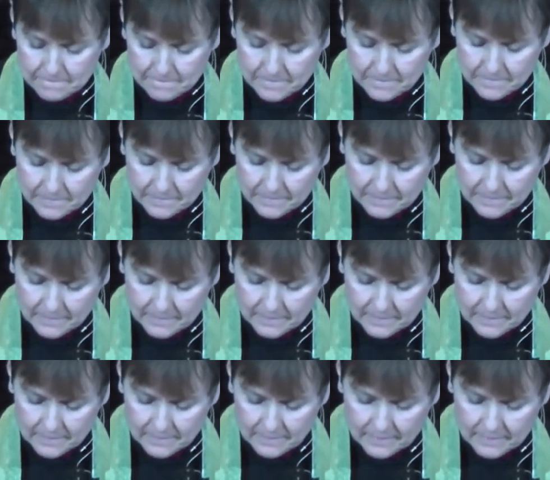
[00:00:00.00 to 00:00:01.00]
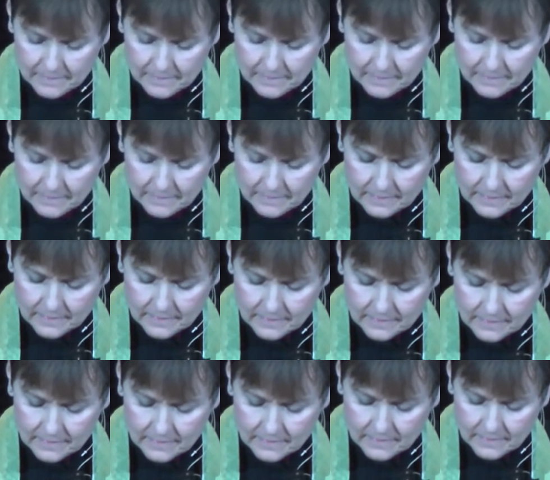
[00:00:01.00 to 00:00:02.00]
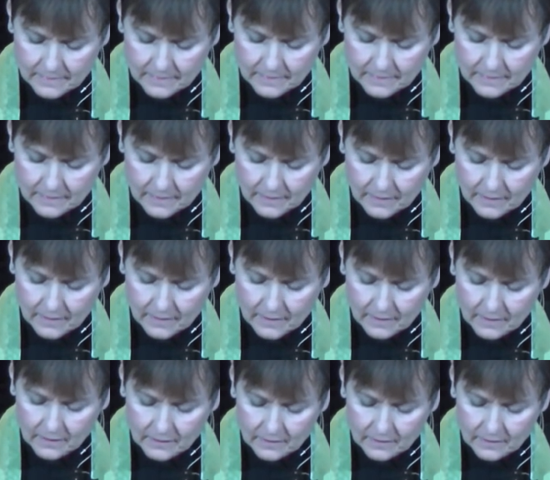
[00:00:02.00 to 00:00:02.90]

[no speech]